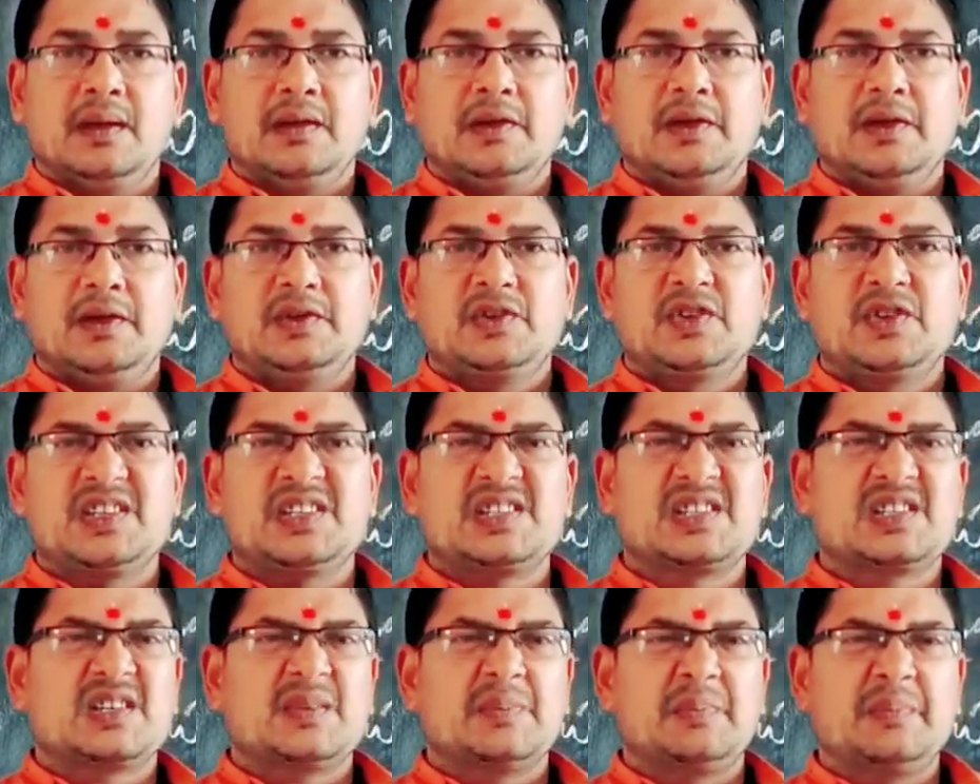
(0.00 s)
He
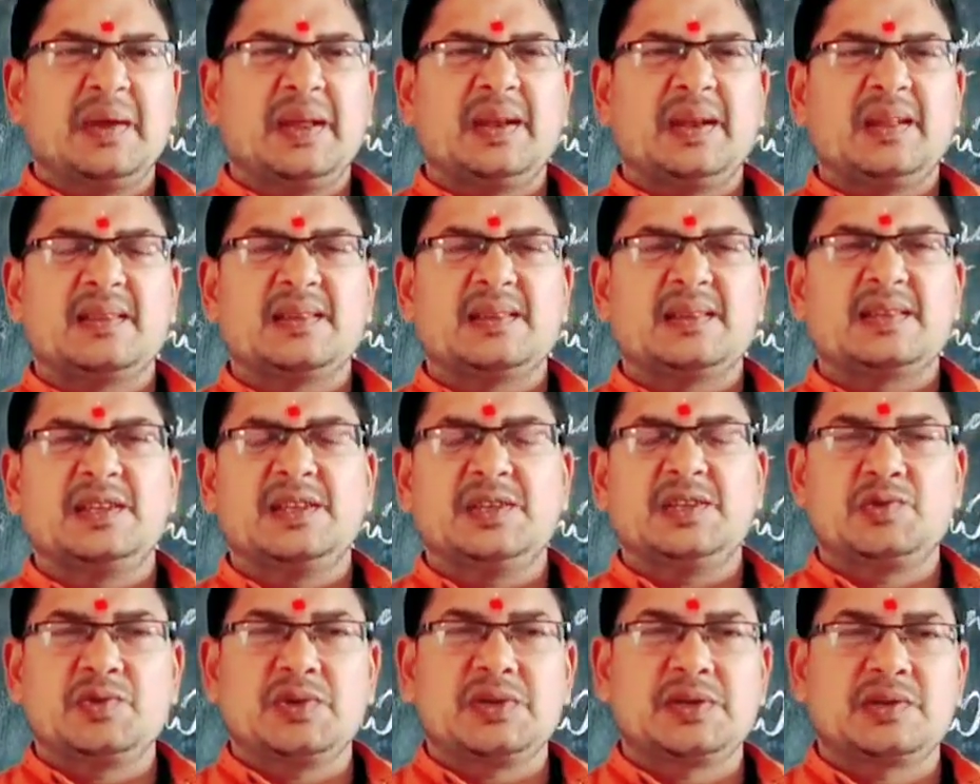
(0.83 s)
just managed the
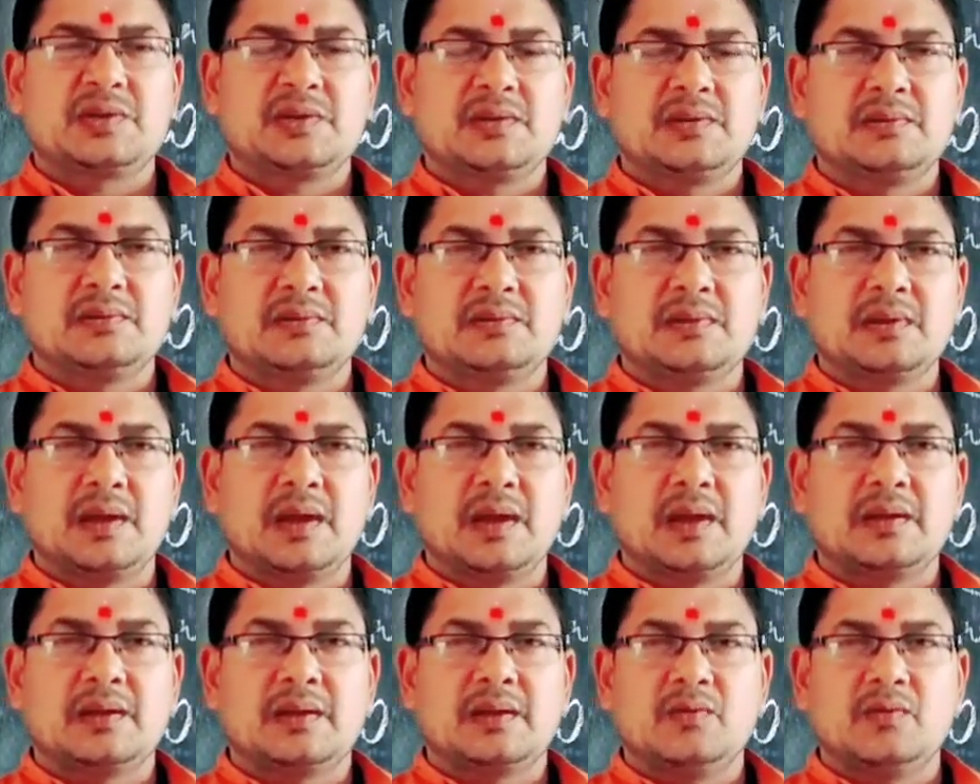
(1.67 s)
situation
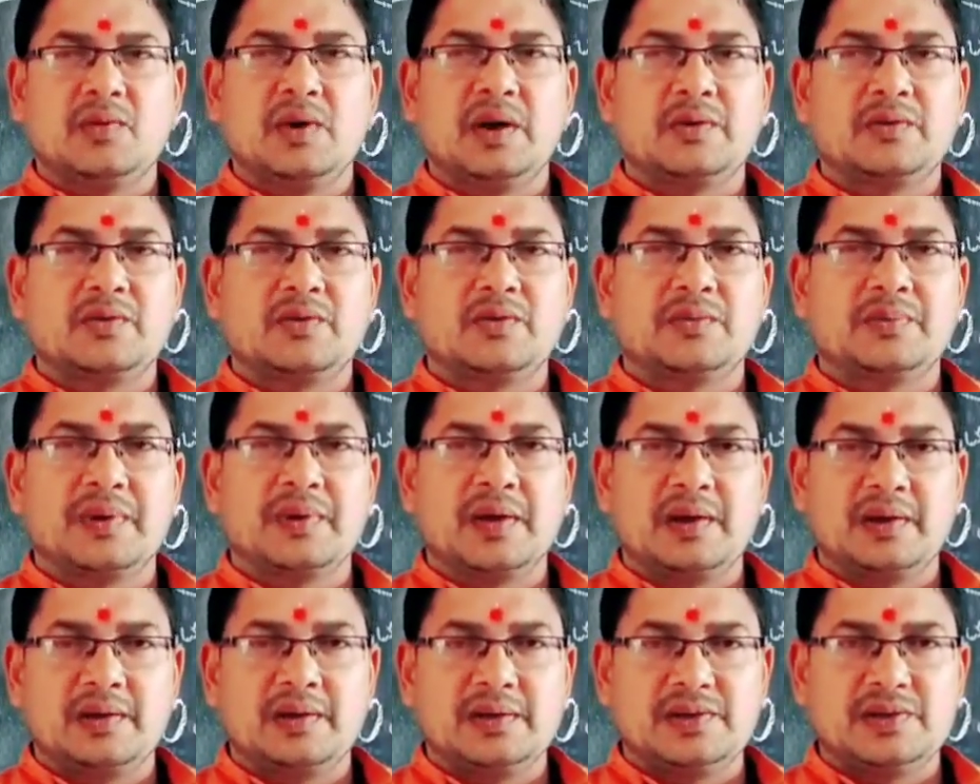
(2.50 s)
like a well-to-do
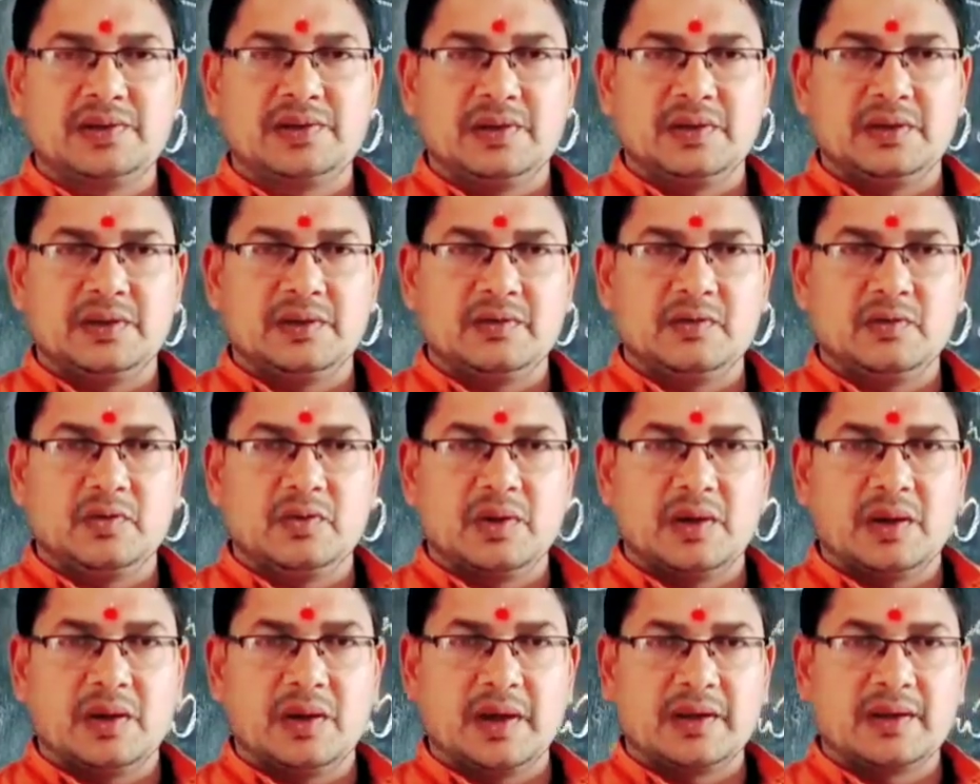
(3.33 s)
politician,
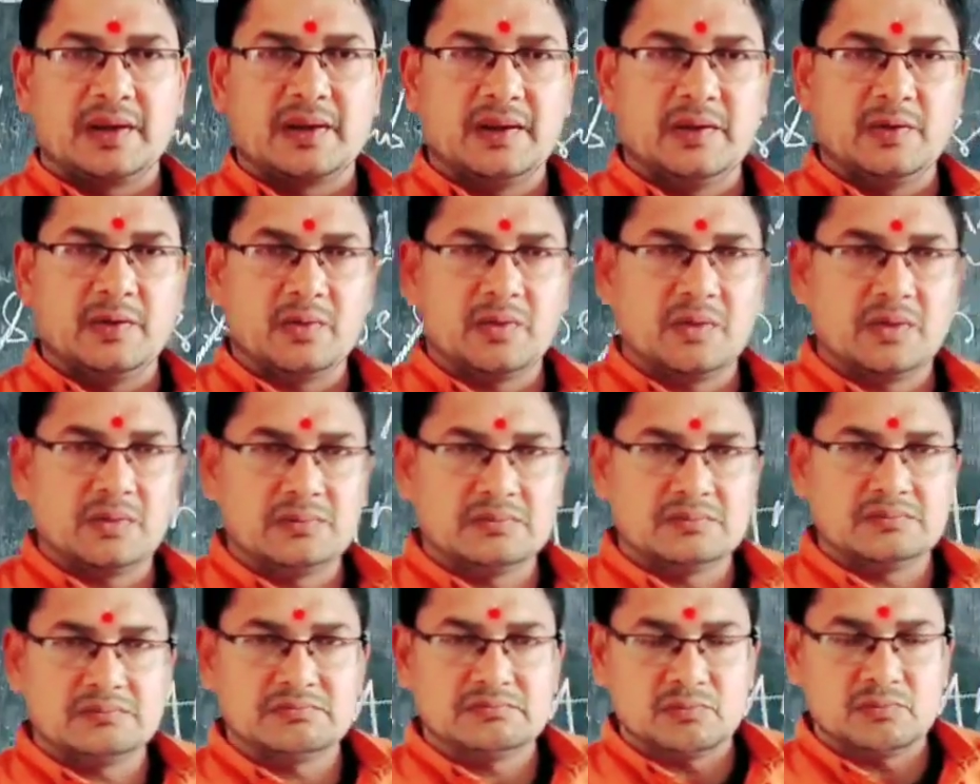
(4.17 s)
like a, you
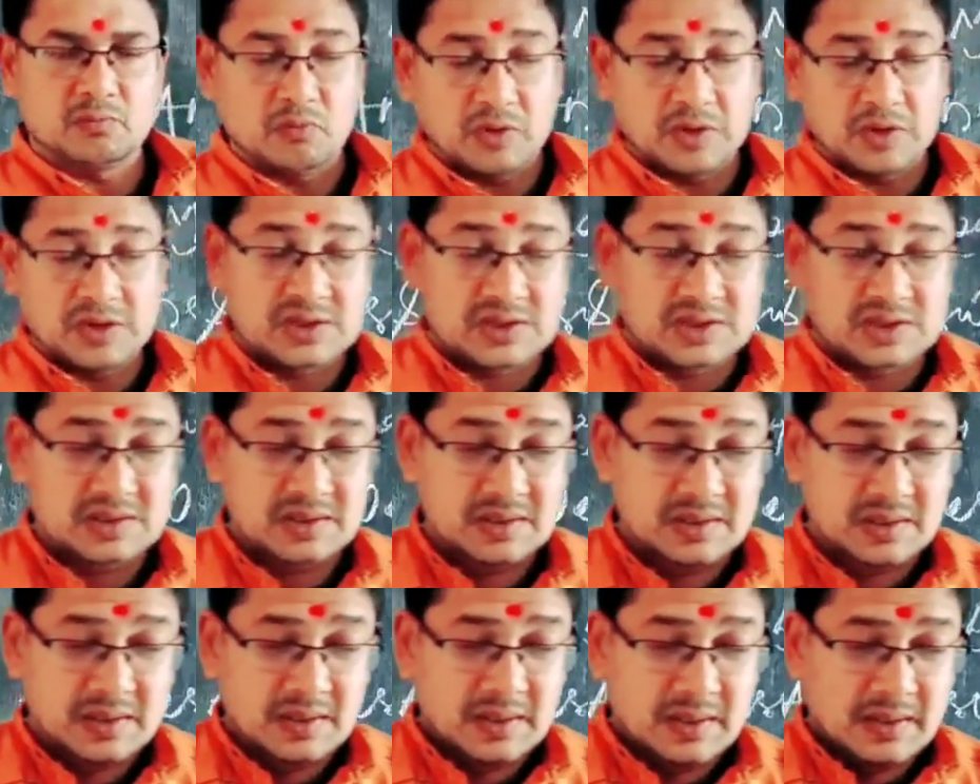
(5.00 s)
know,
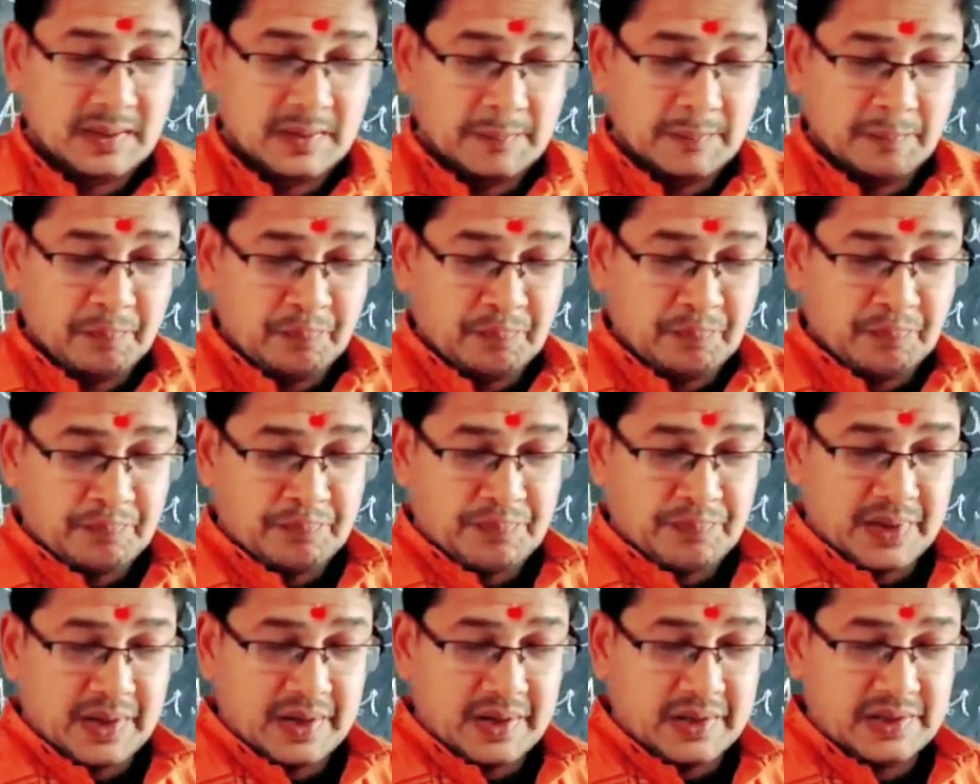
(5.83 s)
wise
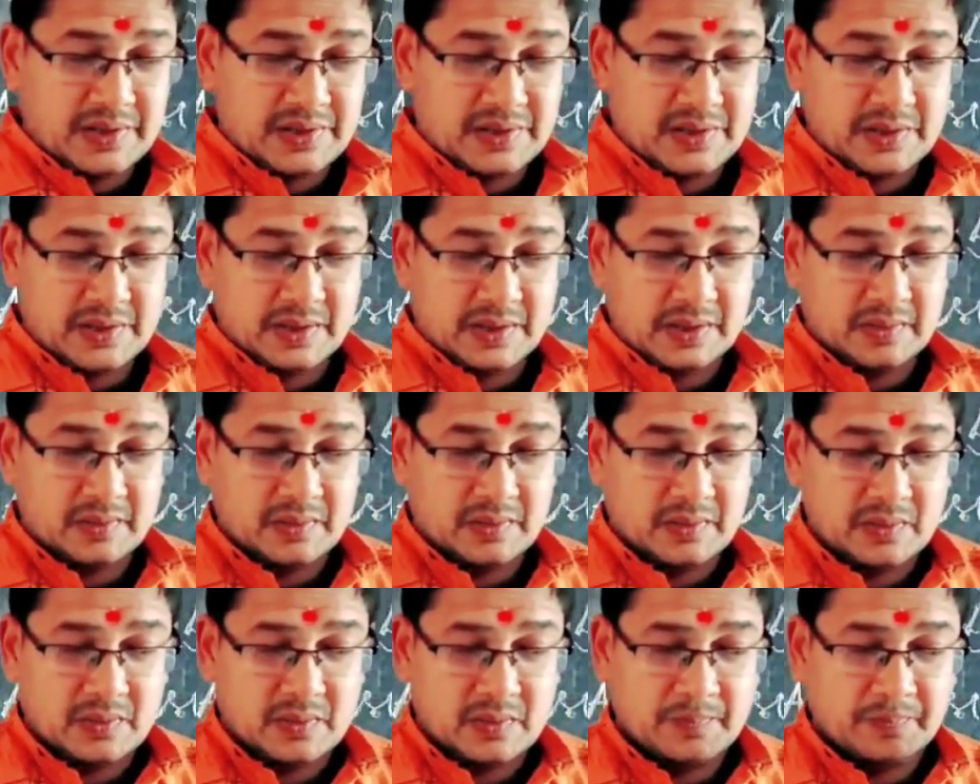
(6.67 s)

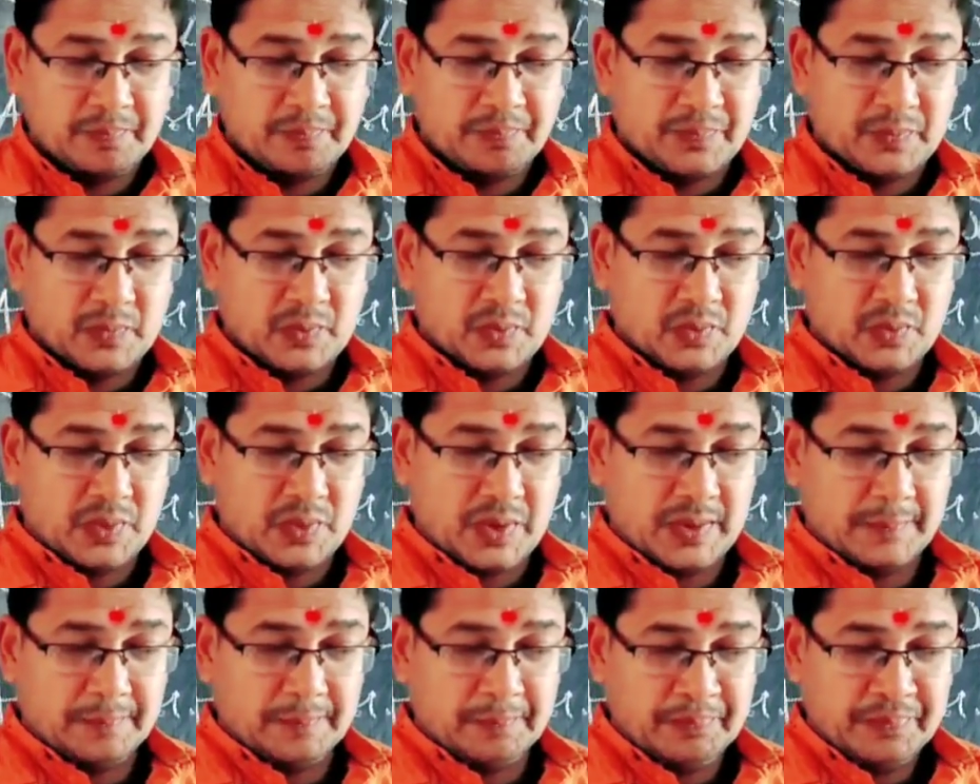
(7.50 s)
politician.
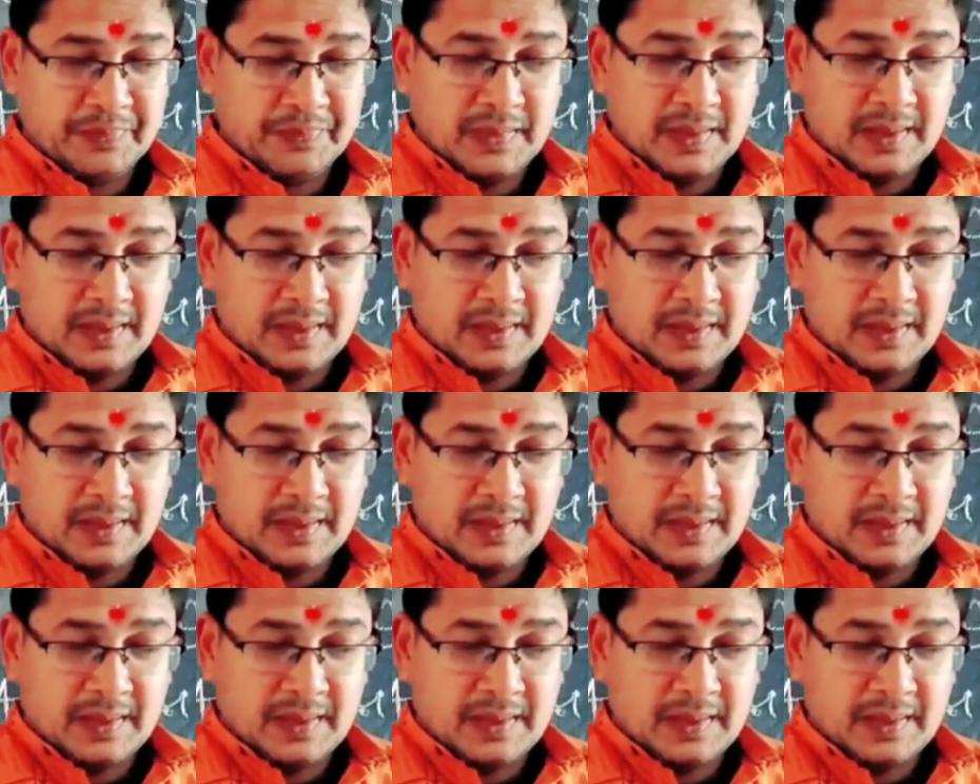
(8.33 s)
Okay.